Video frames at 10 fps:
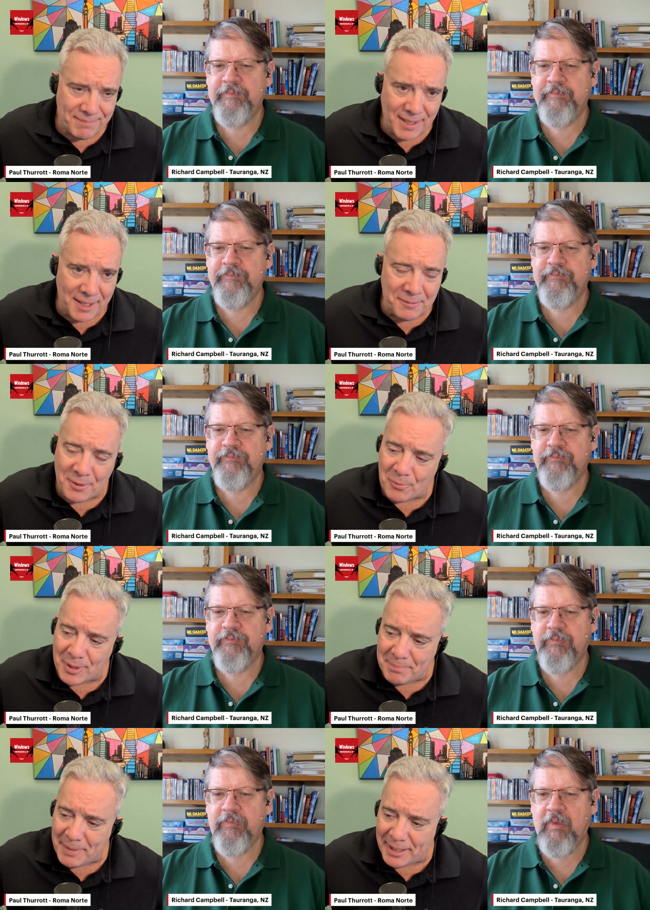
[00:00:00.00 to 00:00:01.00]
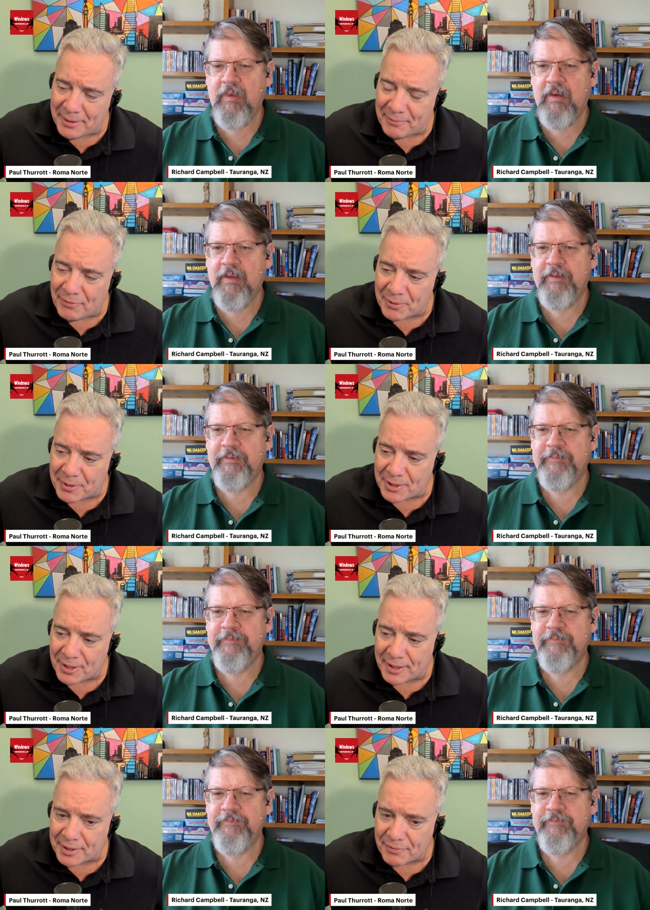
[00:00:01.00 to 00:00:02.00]
Speaker 1: don't know what made them focus
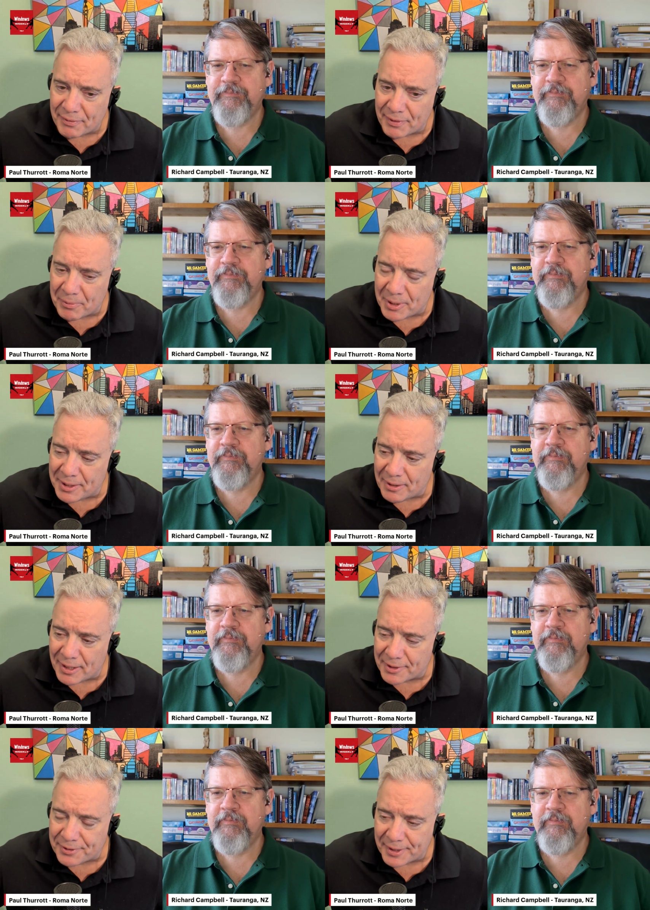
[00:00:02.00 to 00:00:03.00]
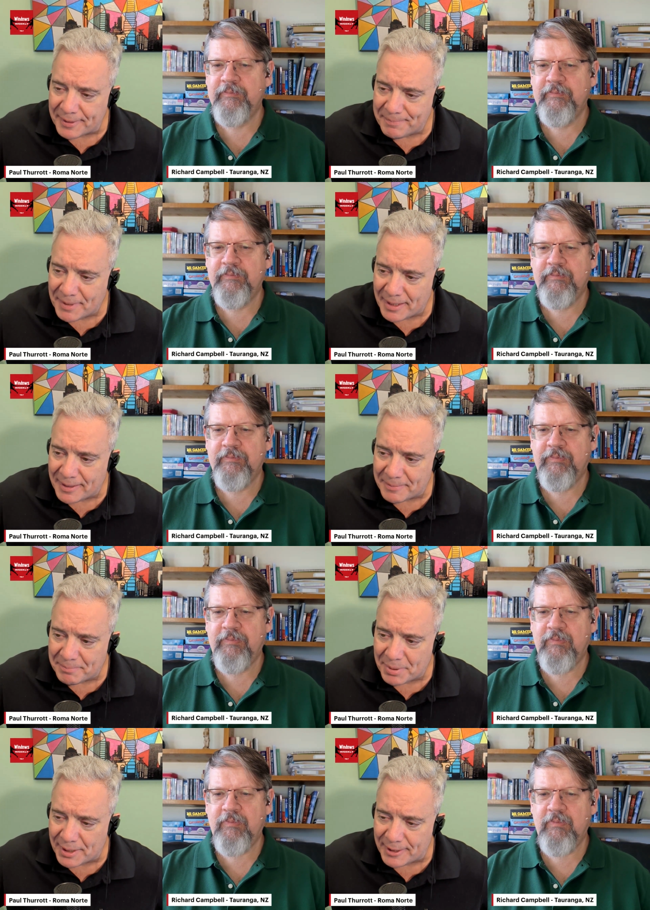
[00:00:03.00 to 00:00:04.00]
on this for V1, honestly,
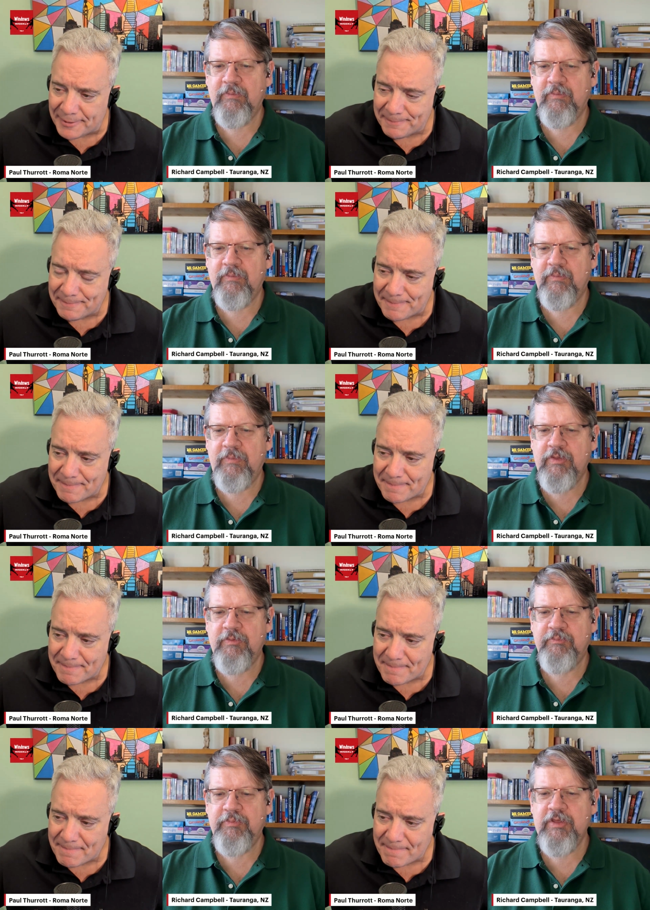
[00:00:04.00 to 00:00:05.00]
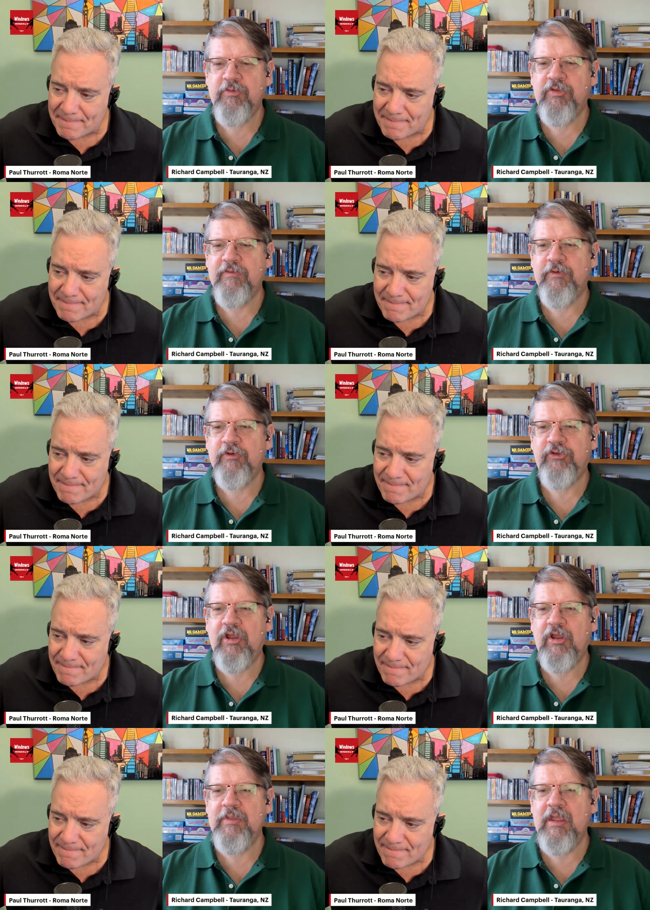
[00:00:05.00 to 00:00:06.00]
but. This was
Speaker 2: the first
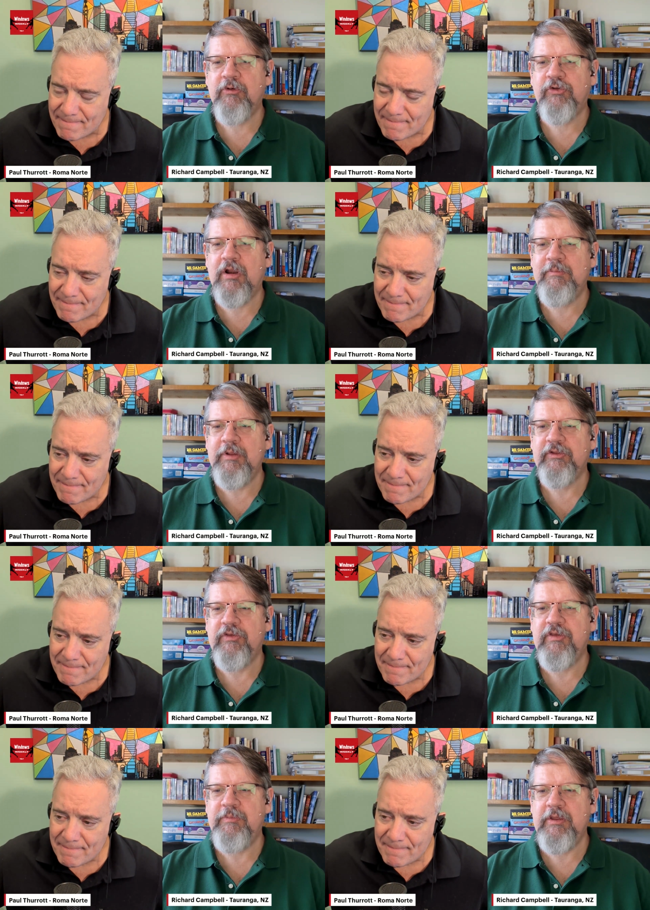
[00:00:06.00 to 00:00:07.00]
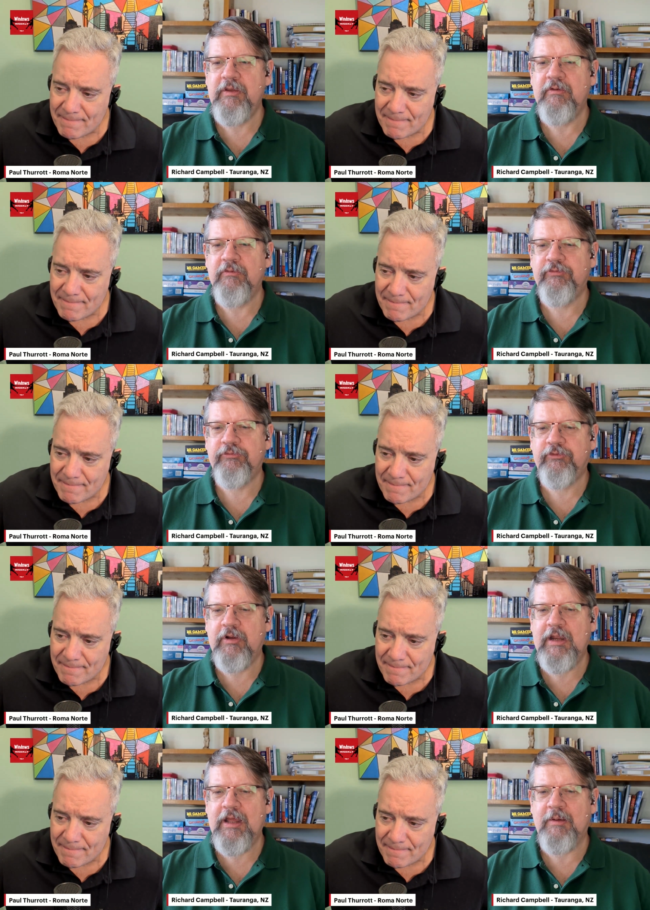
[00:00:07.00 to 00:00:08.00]
time they were trying to build a CPU
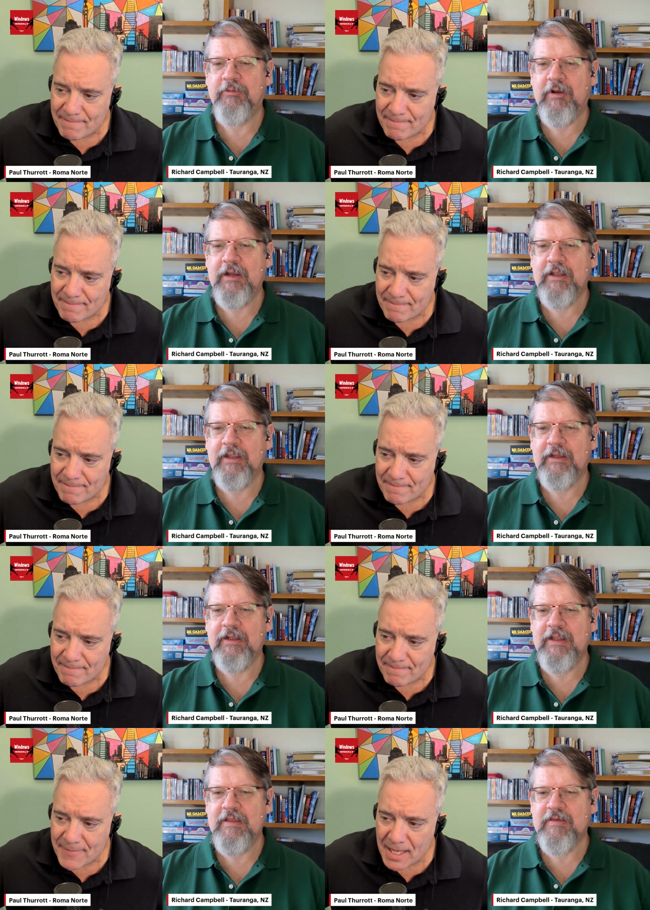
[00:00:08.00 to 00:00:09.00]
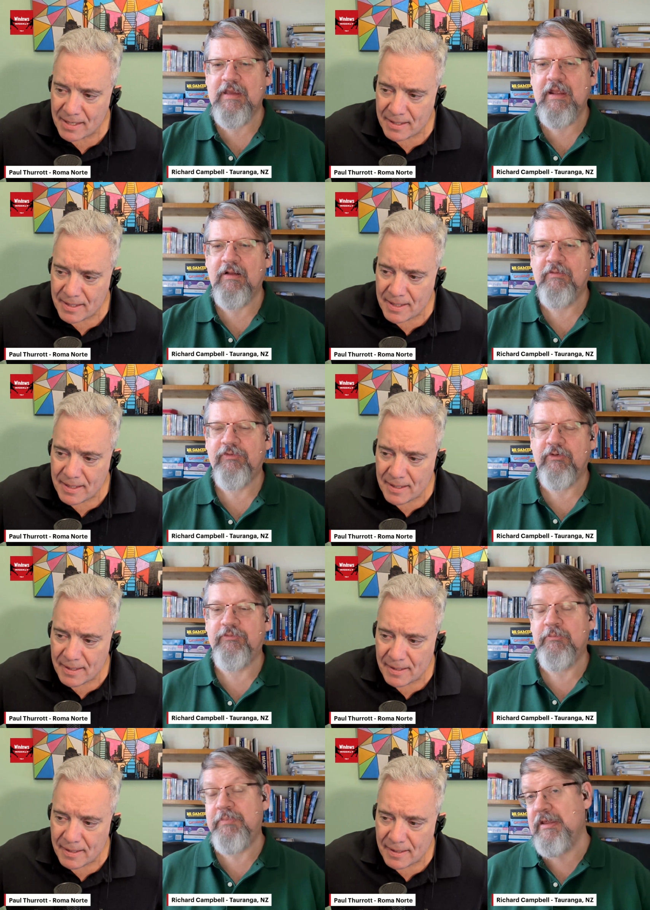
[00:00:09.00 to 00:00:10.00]
straight up, right? Like at that scale for
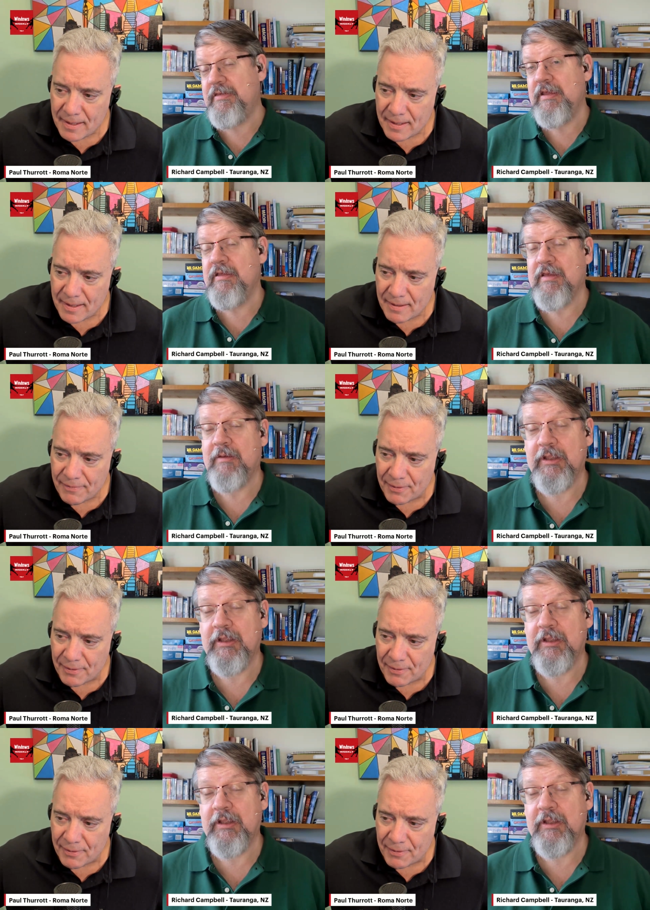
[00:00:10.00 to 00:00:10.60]
PCs. I
Speaker 1: mean,